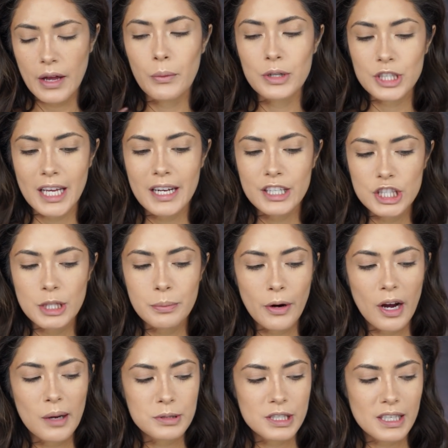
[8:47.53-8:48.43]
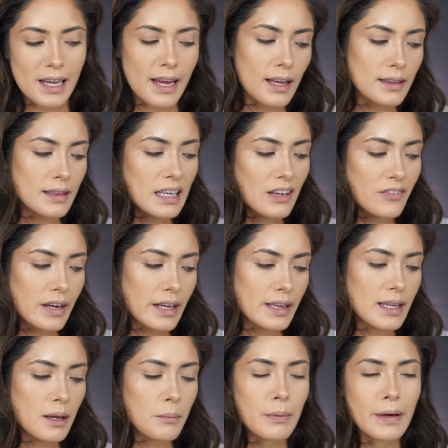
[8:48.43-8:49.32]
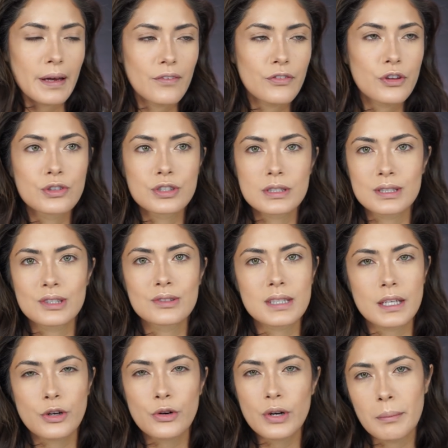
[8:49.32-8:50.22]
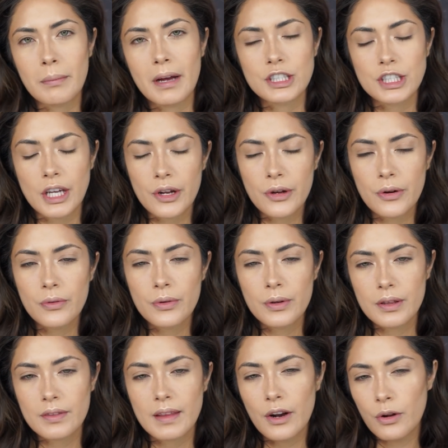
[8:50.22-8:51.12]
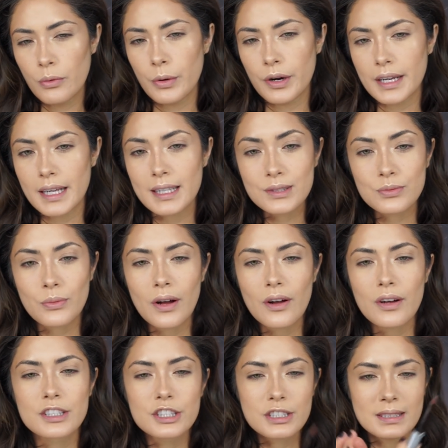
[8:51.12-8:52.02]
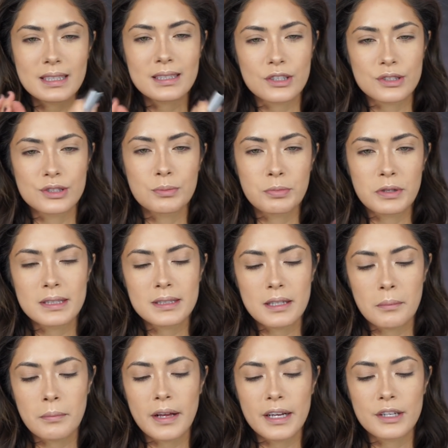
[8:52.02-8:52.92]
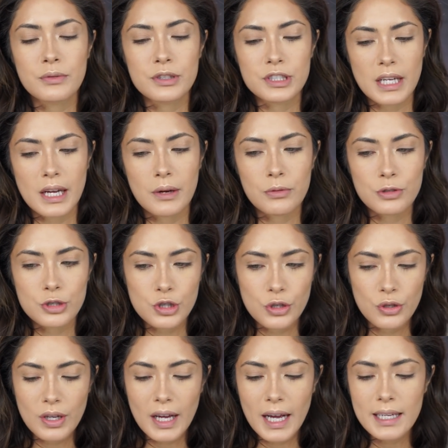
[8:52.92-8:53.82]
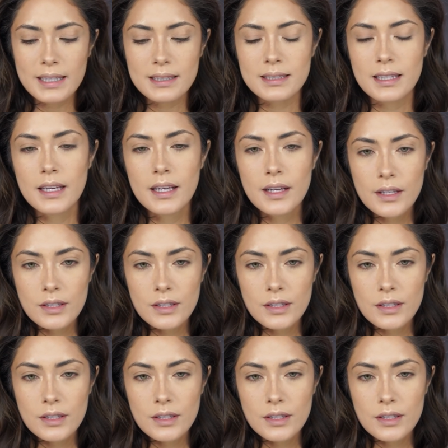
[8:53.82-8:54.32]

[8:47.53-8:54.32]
I wish I had a cheaper option. I can't think of anything, but if you just use a cream eyeshadow, that'll work as well. It's just these are super easy to blend, which I will show you guys.